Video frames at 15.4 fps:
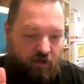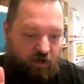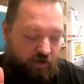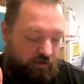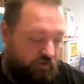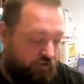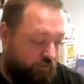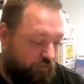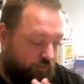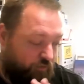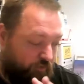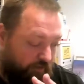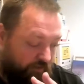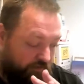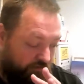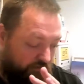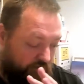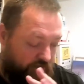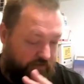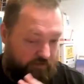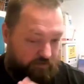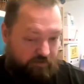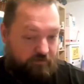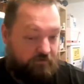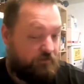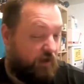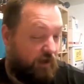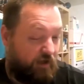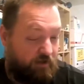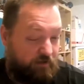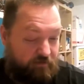I know where it, eh, this
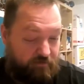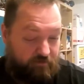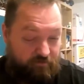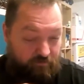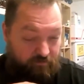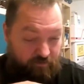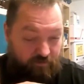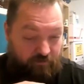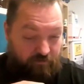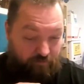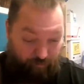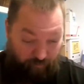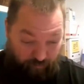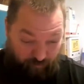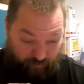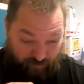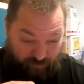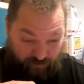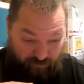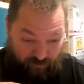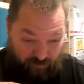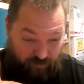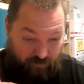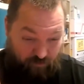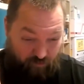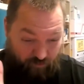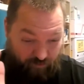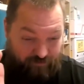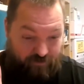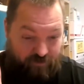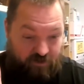guy, this, this, this
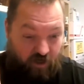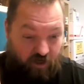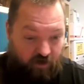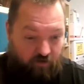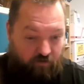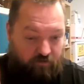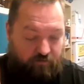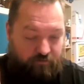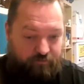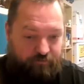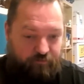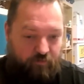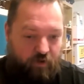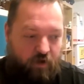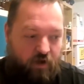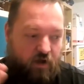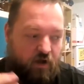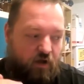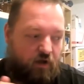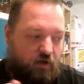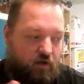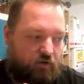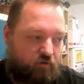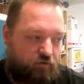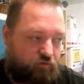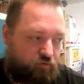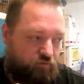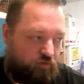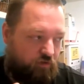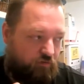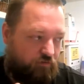was a child
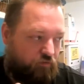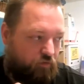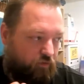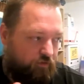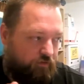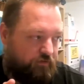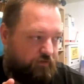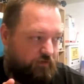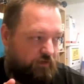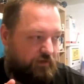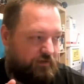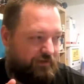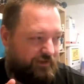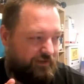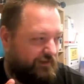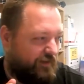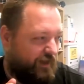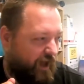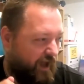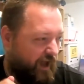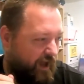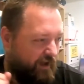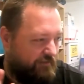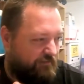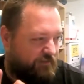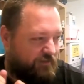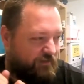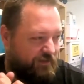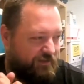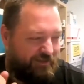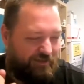who, of course, didn't have
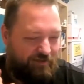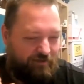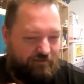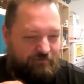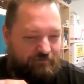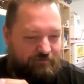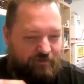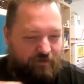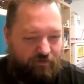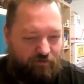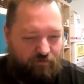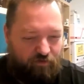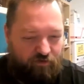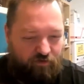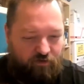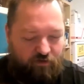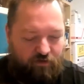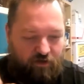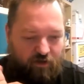the needed filter